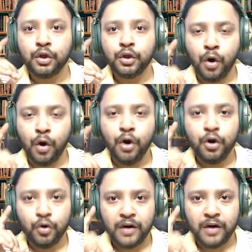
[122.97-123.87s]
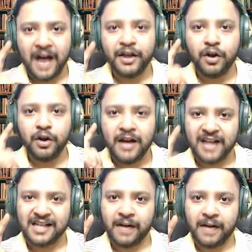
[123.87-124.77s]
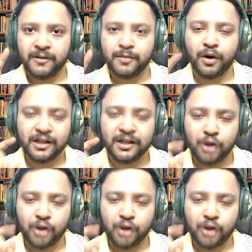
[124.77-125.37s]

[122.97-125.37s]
So to run your large language models